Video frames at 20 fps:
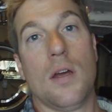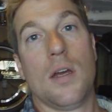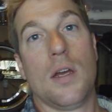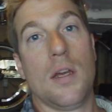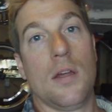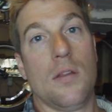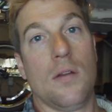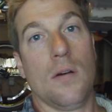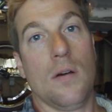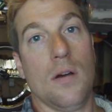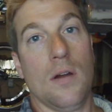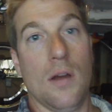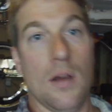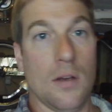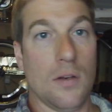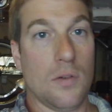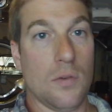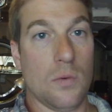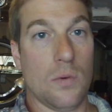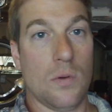either a
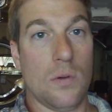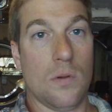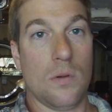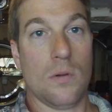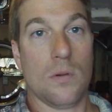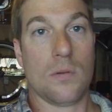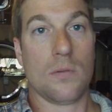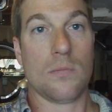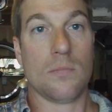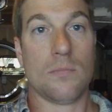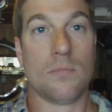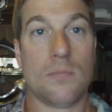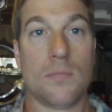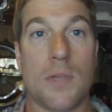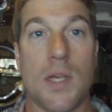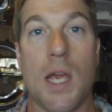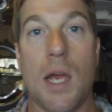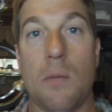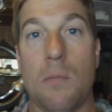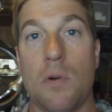dual
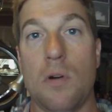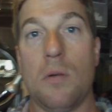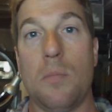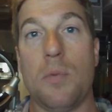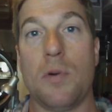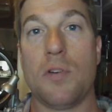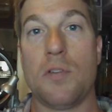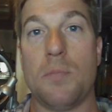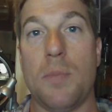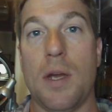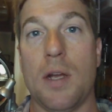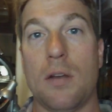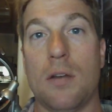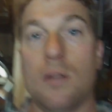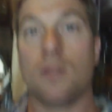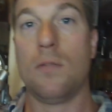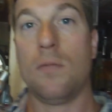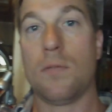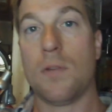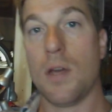camera
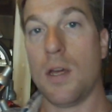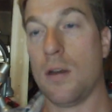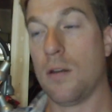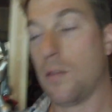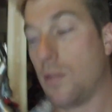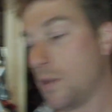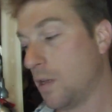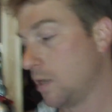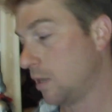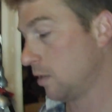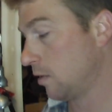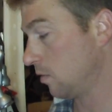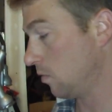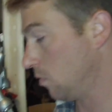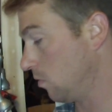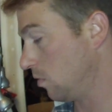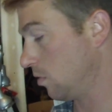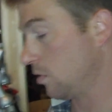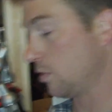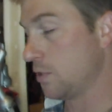perspective kind of thing,
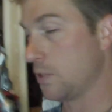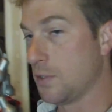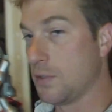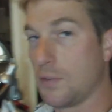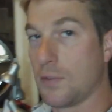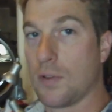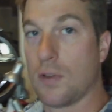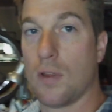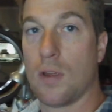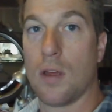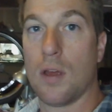or just